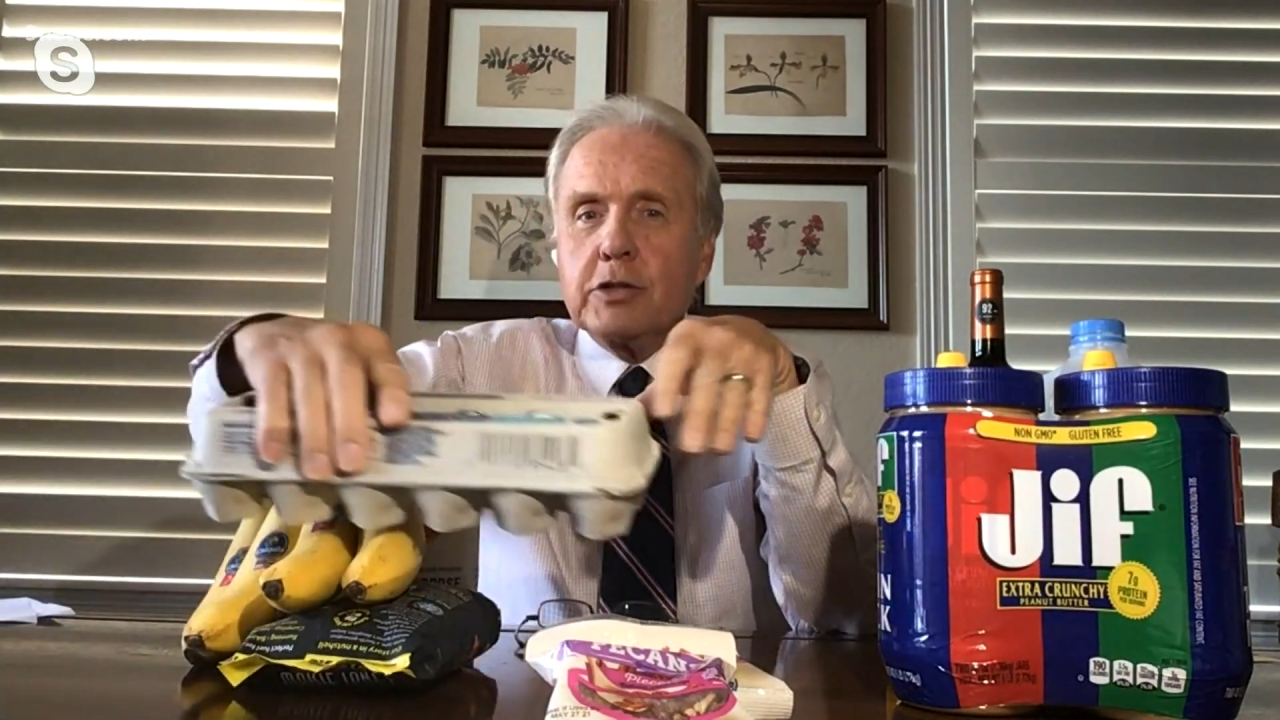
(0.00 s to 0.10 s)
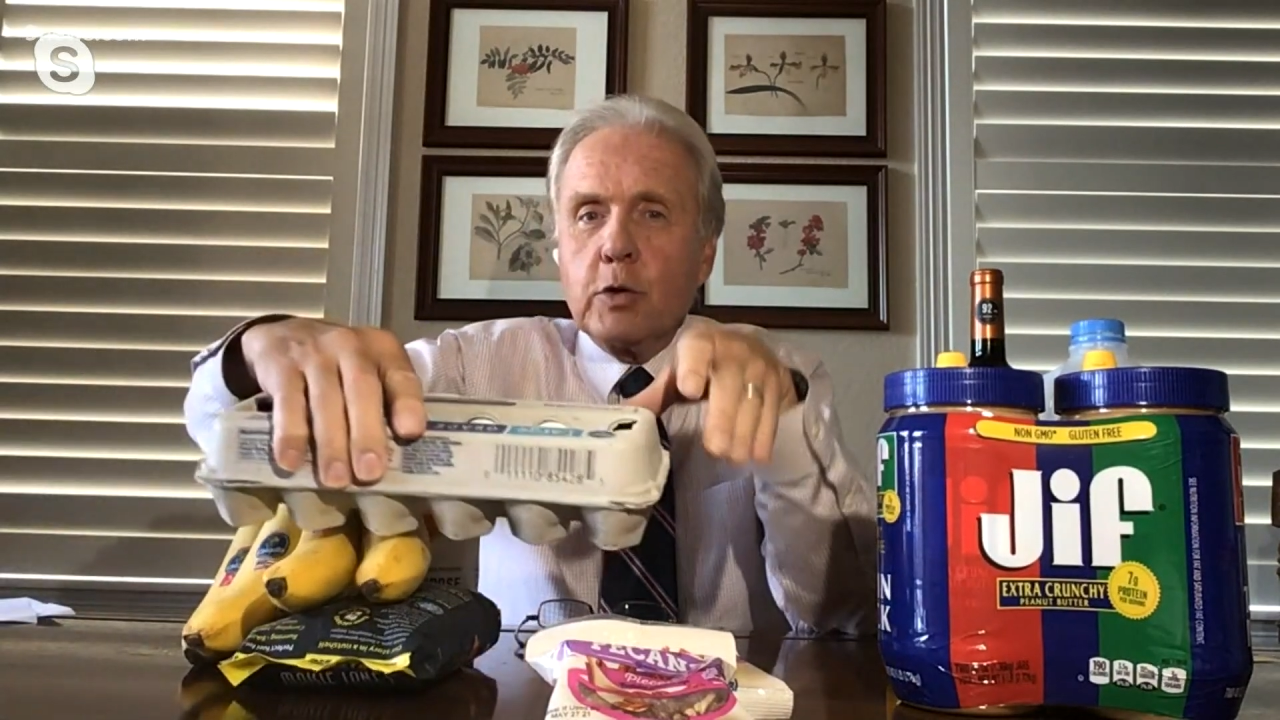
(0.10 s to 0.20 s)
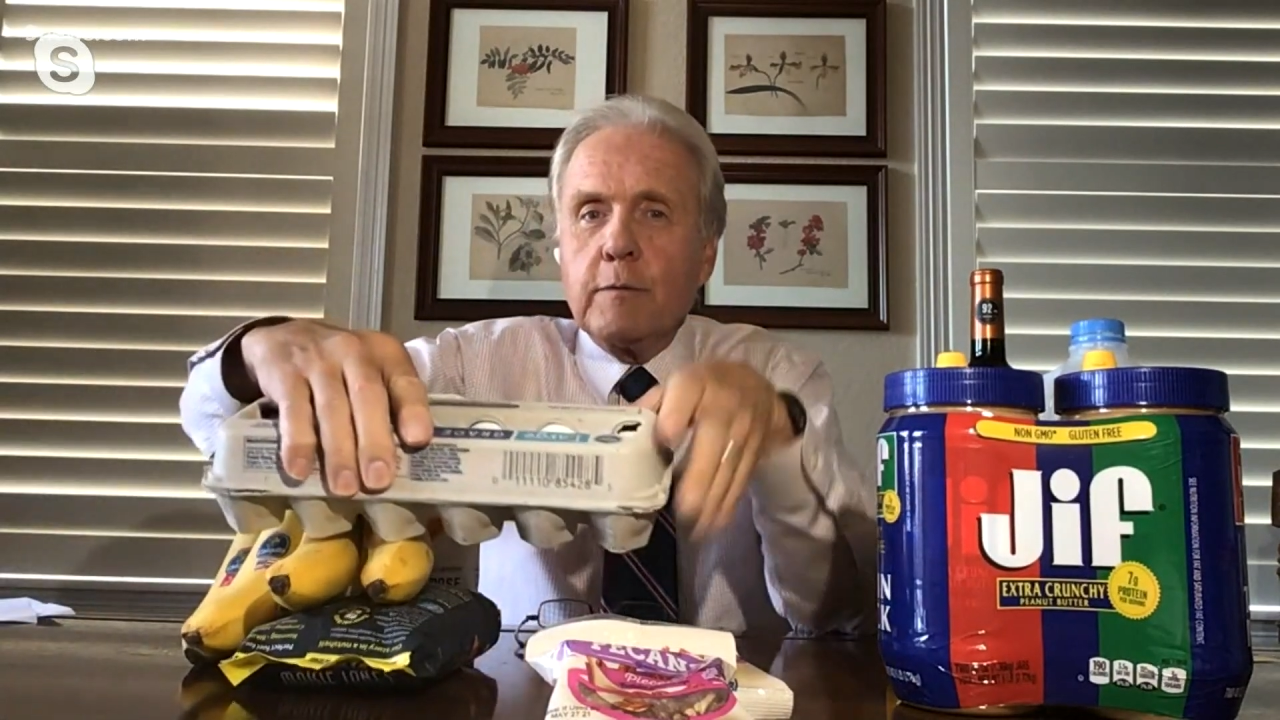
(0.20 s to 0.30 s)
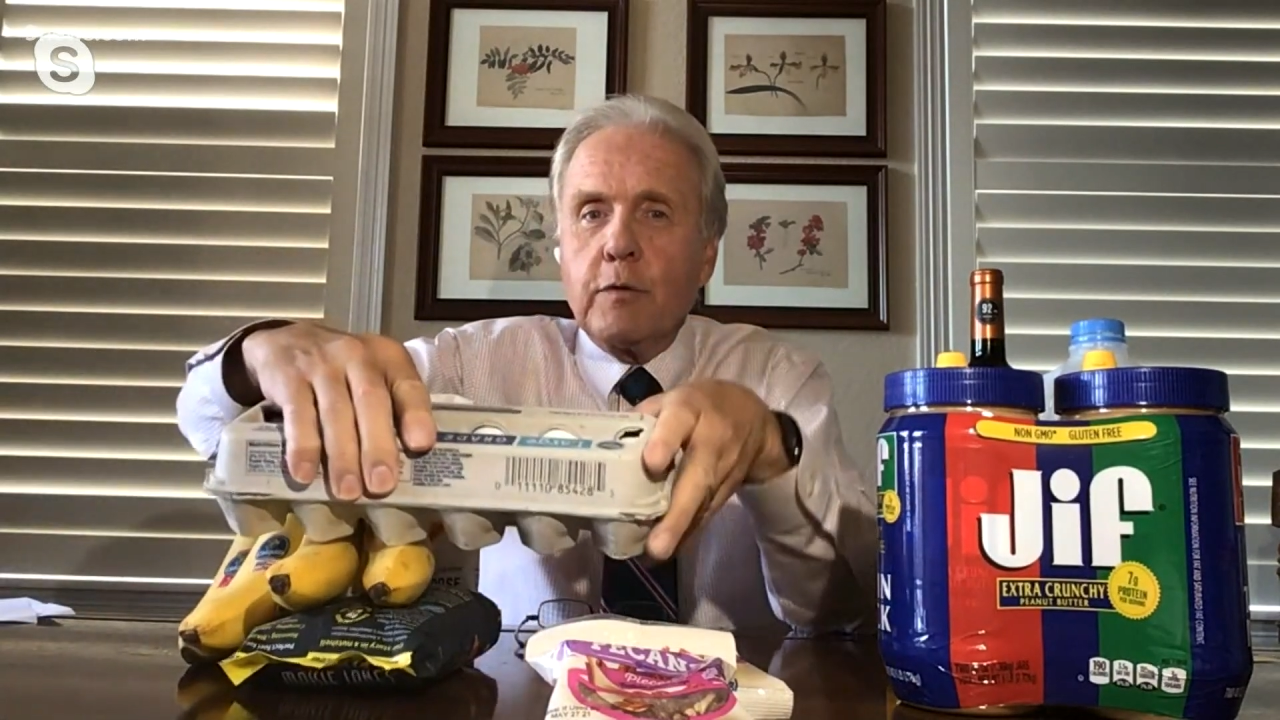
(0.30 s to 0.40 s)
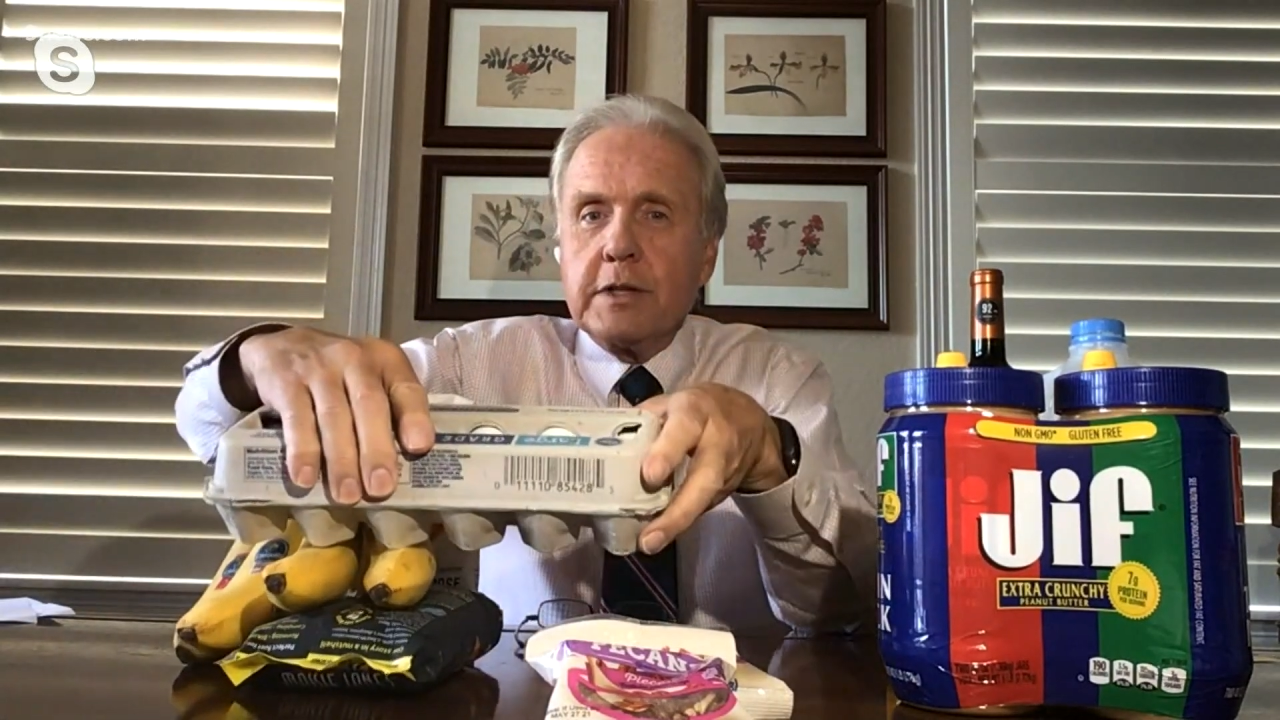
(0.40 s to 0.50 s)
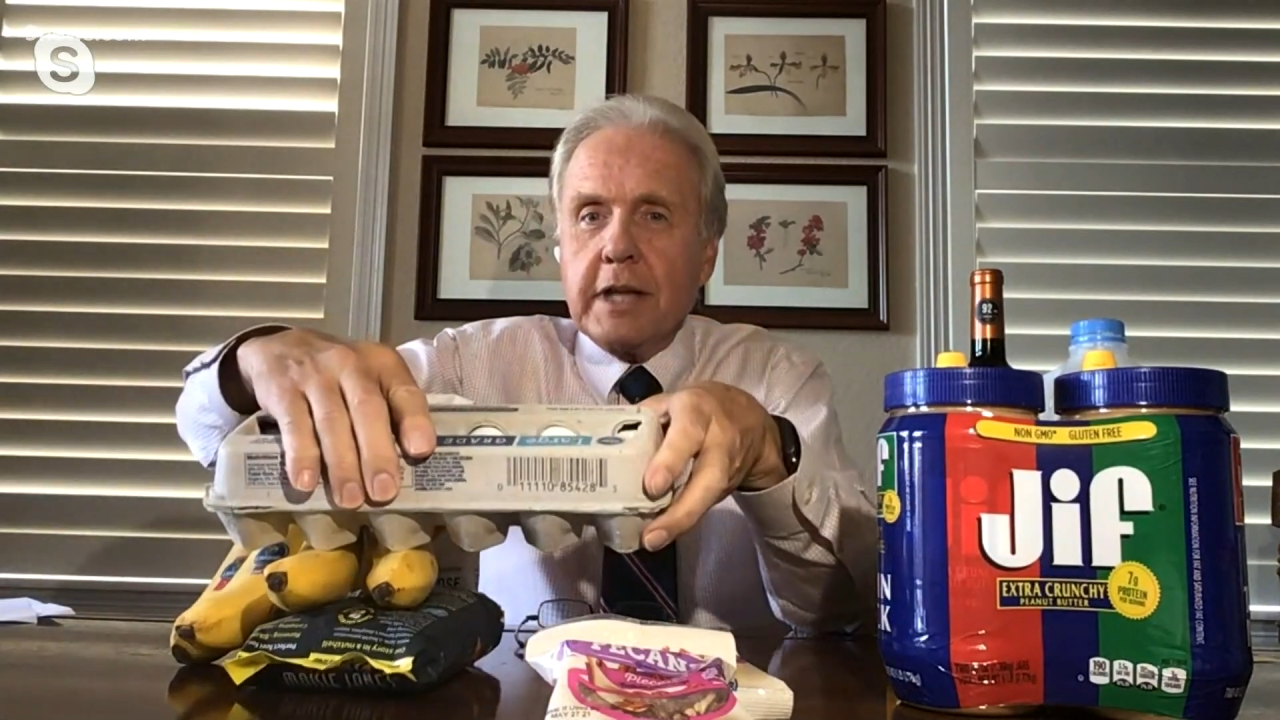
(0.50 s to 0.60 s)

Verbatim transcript: you can freeze